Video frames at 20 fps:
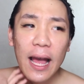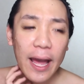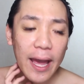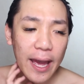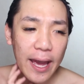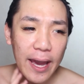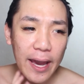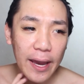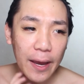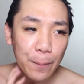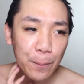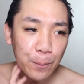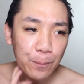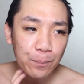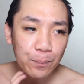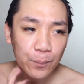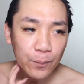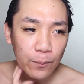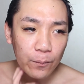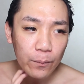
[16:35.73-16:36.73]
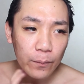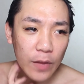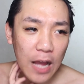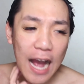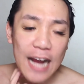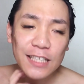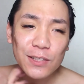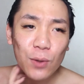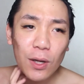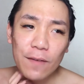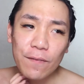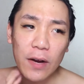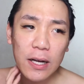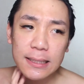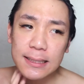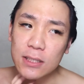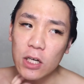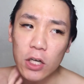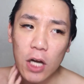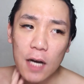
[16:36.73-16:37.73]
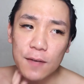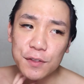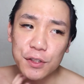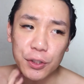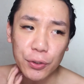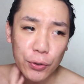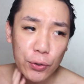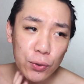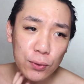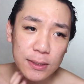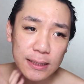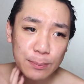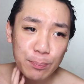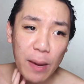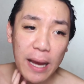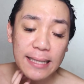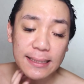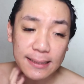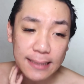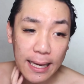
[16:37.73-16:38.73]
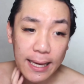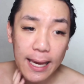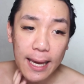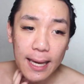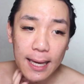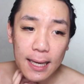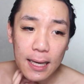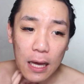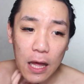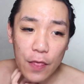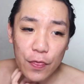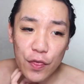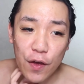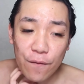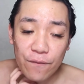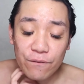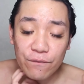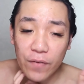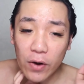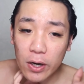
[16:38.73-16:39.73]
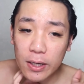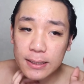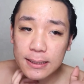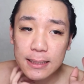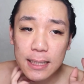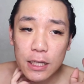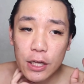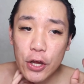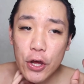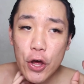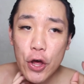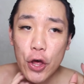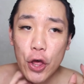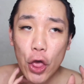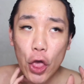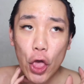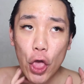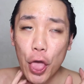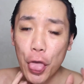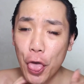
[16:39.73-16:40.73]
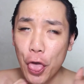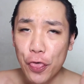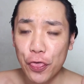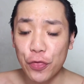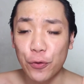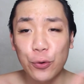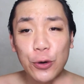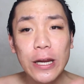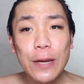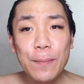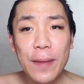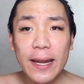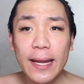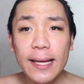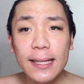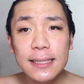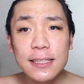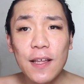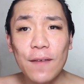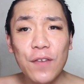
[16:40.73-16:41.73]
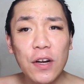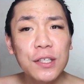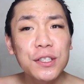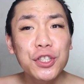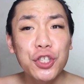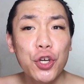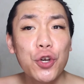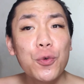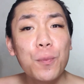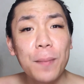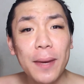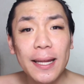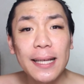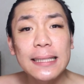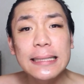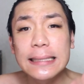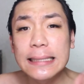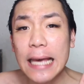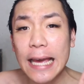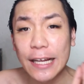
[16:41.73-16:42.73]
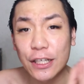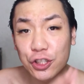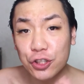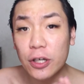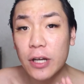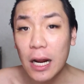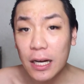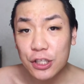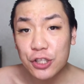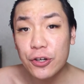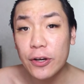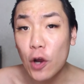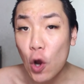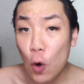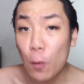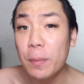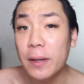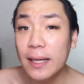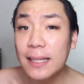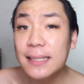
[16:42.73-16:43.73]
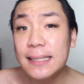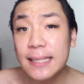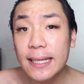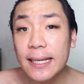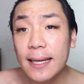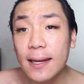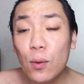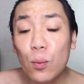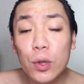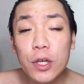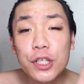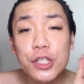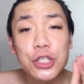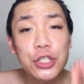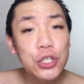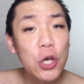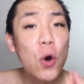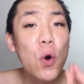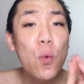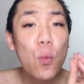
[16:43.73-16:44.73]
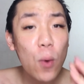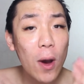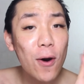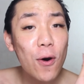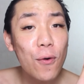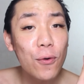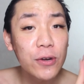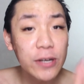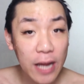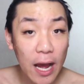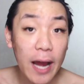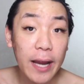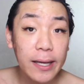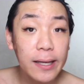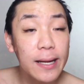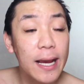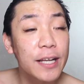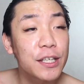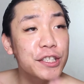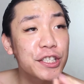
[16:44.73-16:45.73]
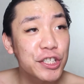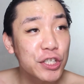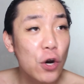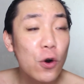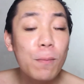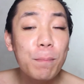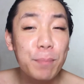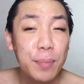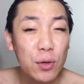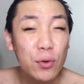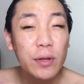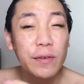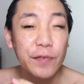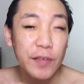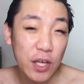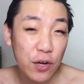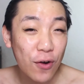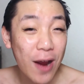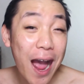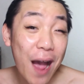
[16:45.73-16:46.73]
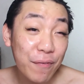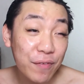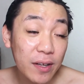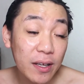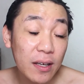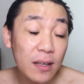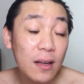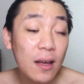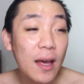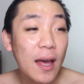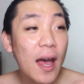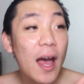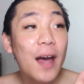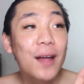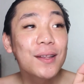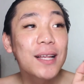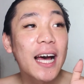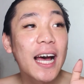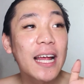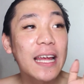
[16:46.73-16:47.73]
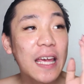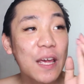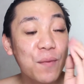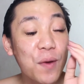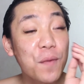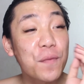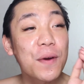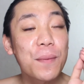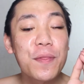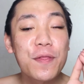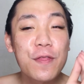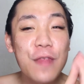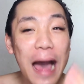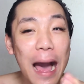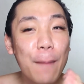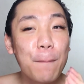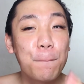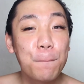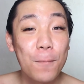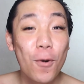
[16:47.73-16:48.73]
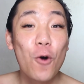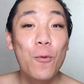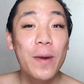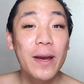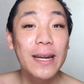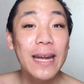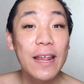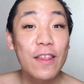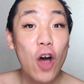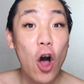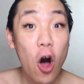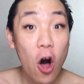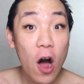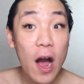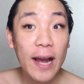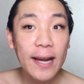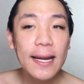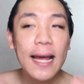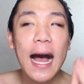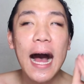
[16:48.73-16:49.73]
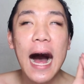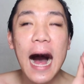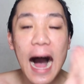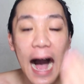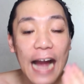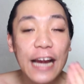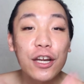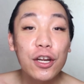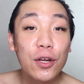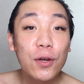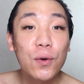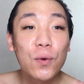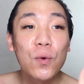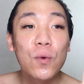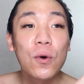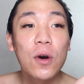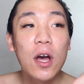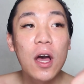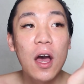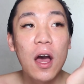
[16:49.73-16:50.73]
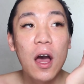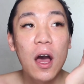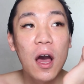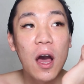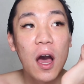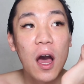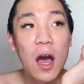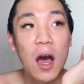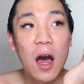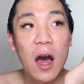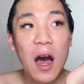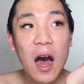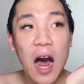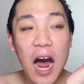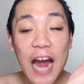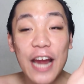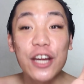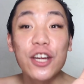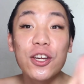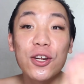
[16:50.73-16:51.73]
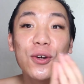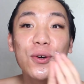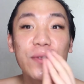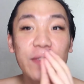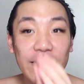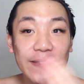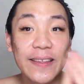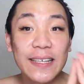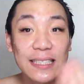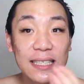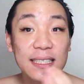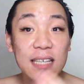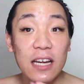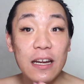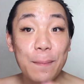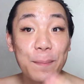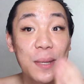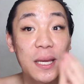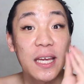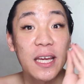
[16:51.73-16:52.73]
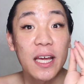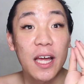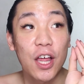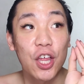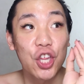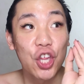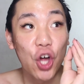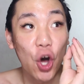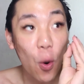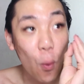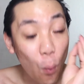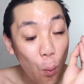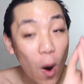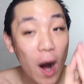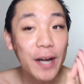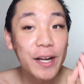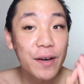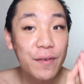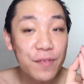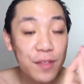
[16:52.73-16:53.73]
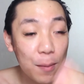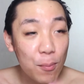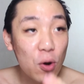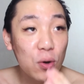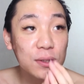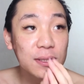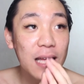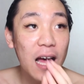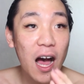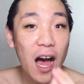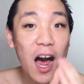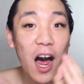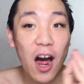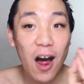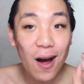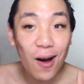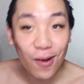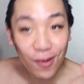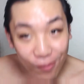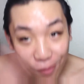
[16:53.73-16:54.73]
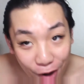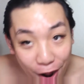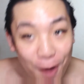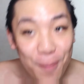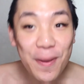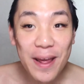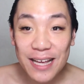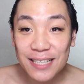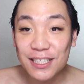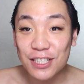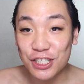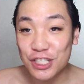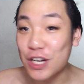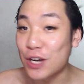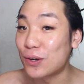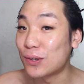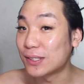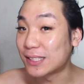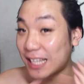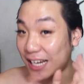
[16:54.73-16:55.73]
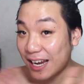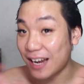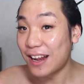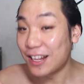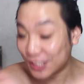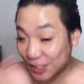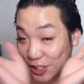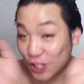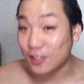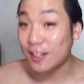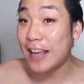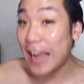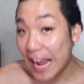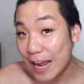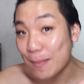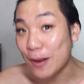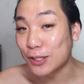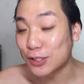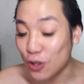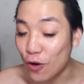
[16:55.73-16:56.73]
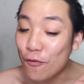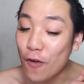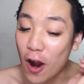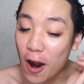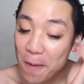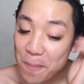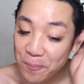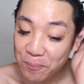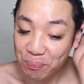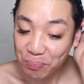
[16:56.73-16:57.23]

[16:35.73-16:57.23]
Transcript: And I just want to first start off too by saying the first 3 minutes, the first 2 minutes introductory opening scene was so well done and so beautifully crafted that even from that moment on, I knew that this was going to be one of the most amazing shows that came out so far.